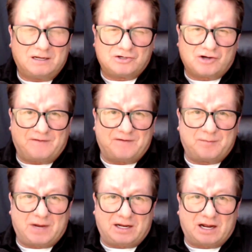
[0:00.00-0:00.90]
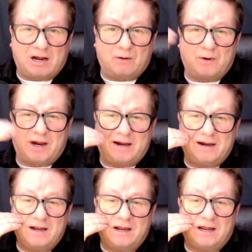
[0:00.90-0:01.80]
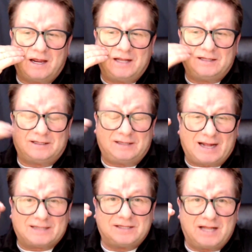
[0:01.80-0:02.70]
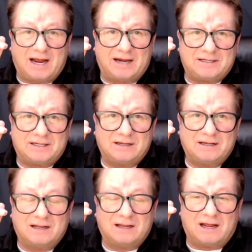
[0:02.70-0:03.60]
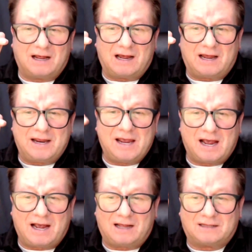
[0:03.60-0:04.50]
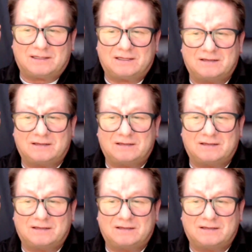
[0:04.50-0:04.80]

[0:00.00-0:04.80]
driving by the highway, and that night I had